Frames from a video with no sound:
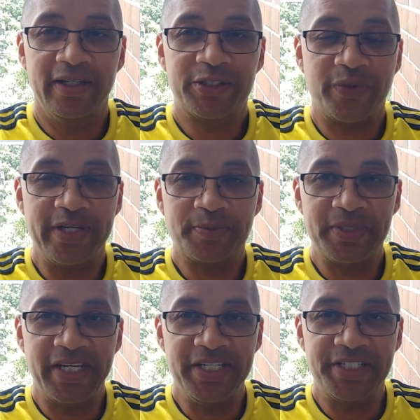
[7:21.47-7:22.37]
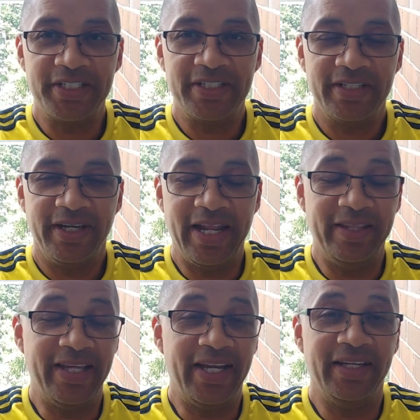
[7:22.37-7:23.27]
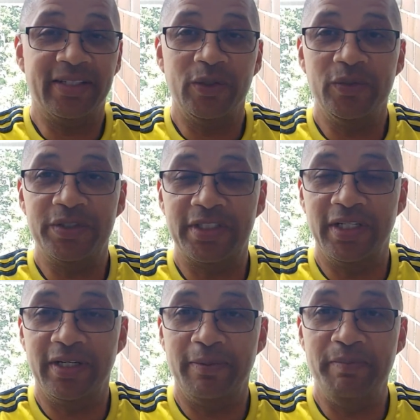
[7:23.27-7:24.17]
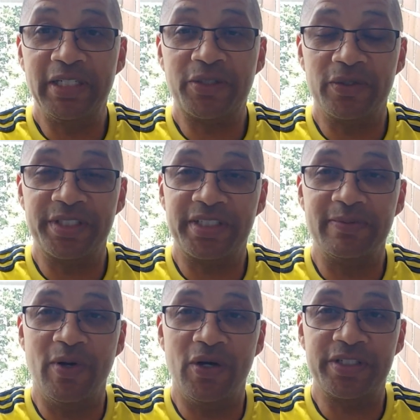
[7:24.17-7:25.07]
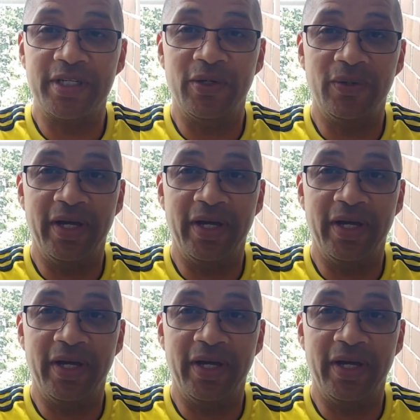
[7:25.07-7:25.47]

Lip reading: transportation, and that includes the metro system also.